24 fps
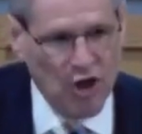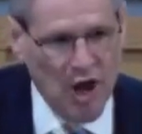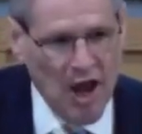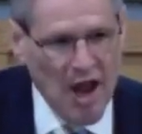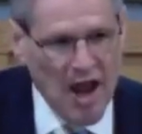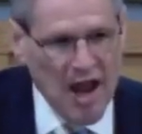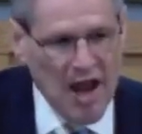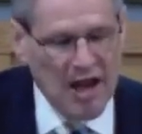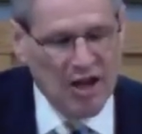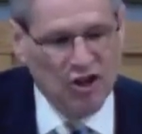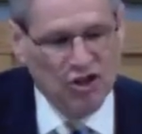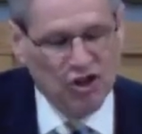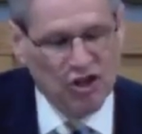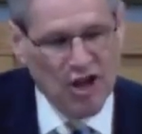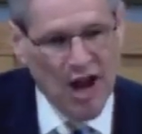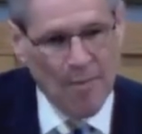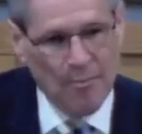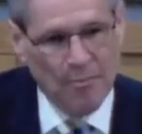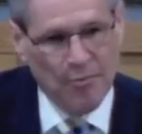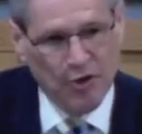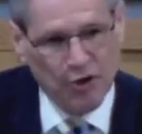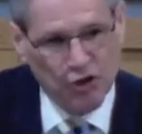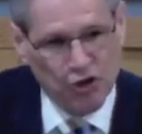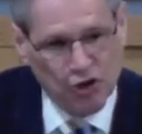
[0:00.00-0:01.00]
except
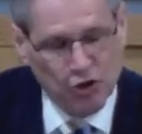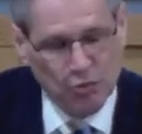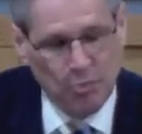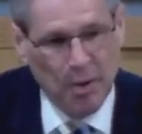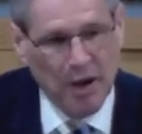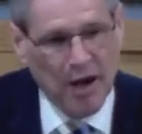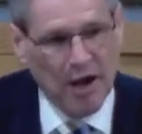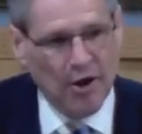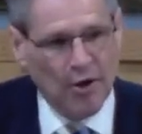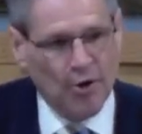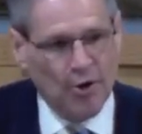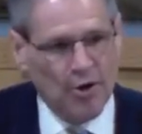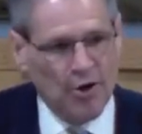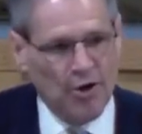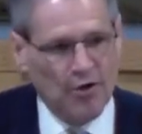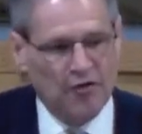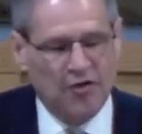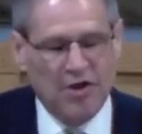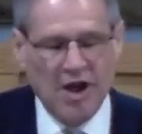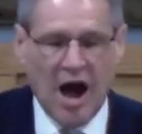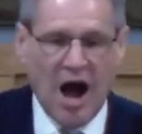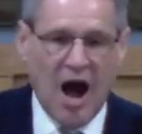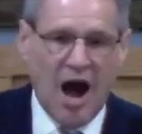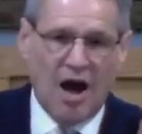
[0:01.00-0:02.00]
the spirit of
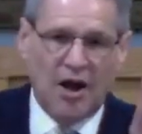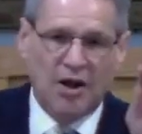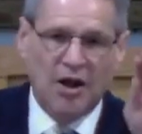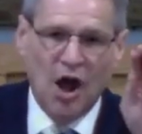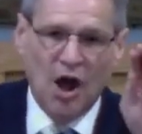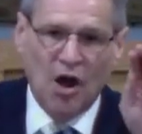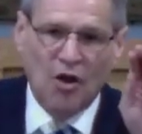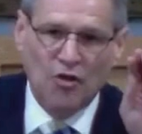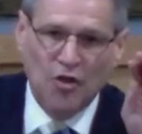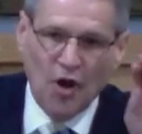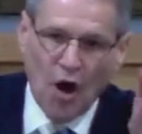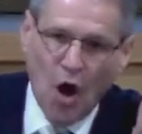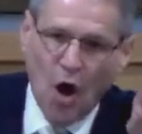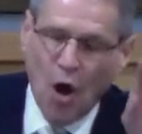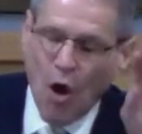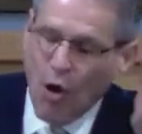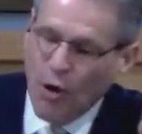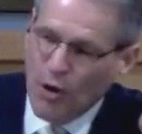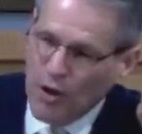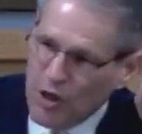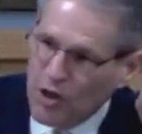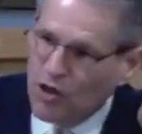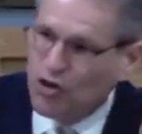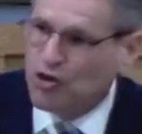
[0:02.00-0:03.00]
God. The
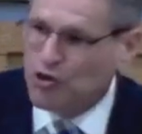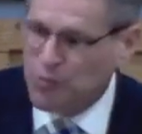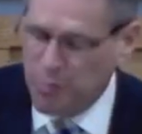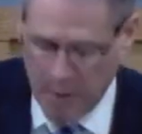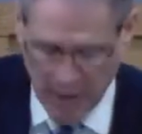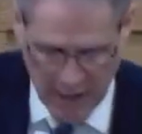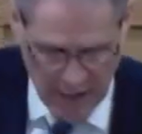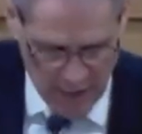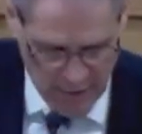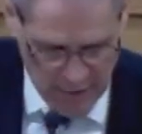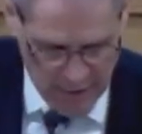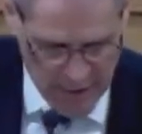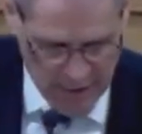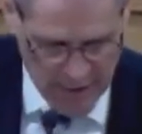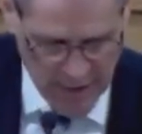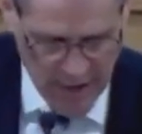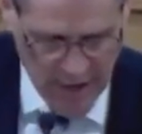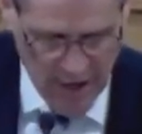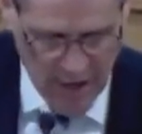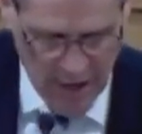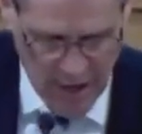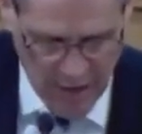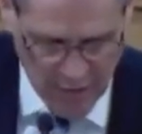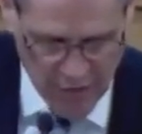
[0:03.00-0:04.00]
Holy Spirit
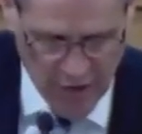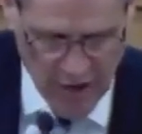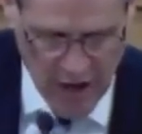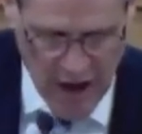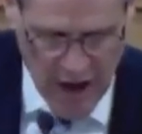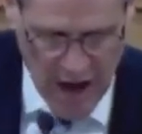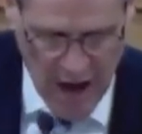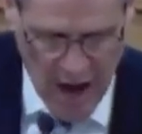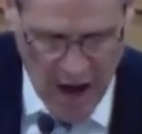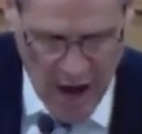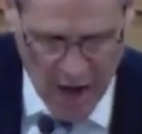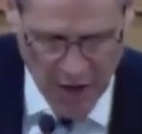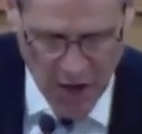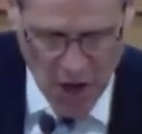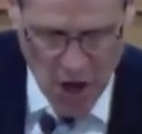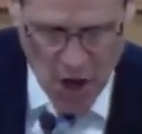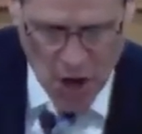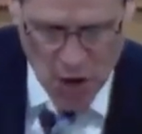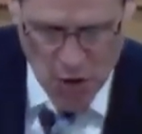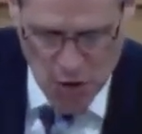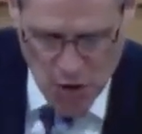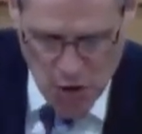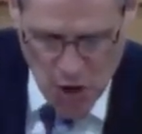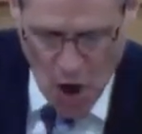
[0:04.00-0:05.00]
of God
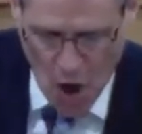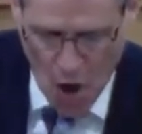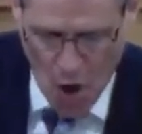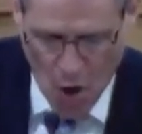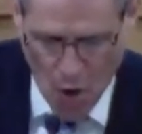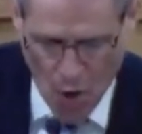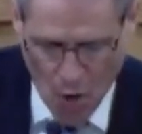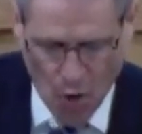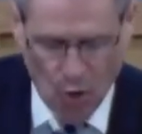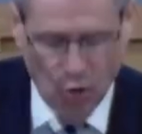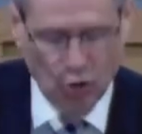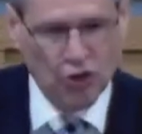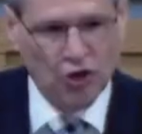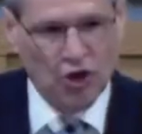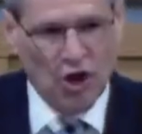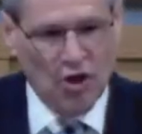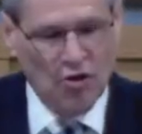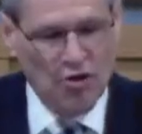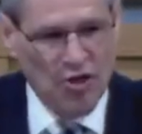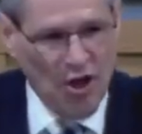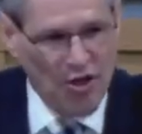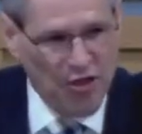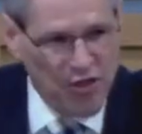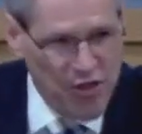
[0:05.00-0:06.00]
knows
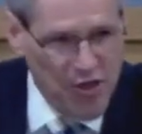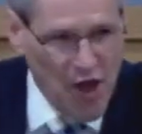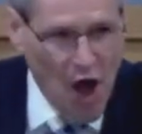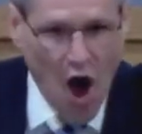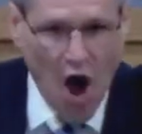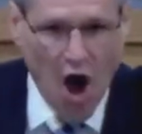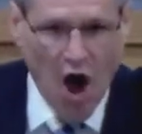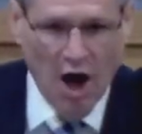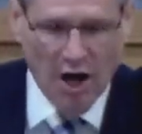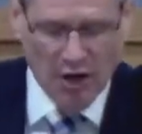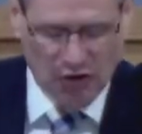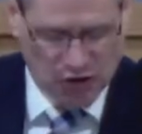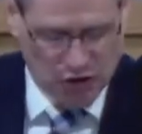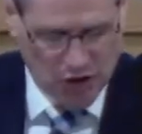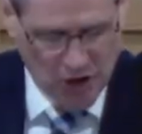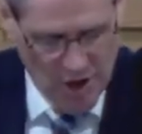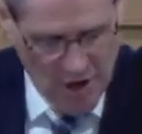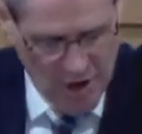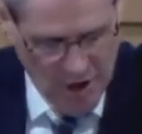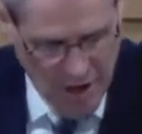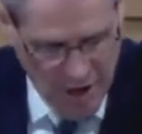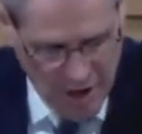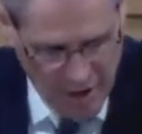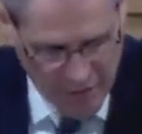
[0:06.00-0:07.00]
the thoughts
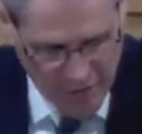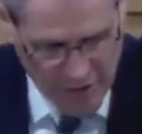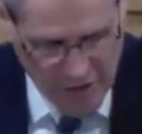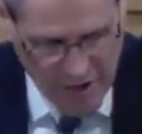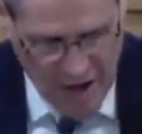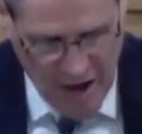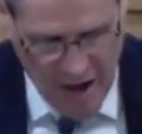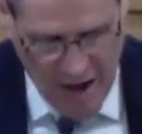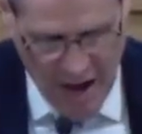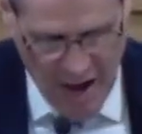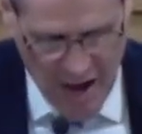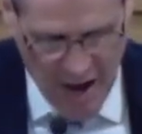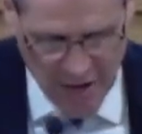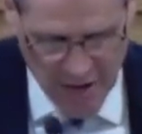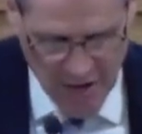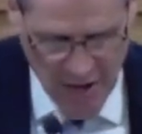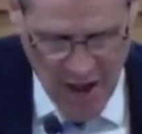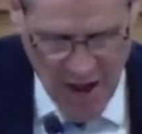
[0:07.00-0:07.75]
of God.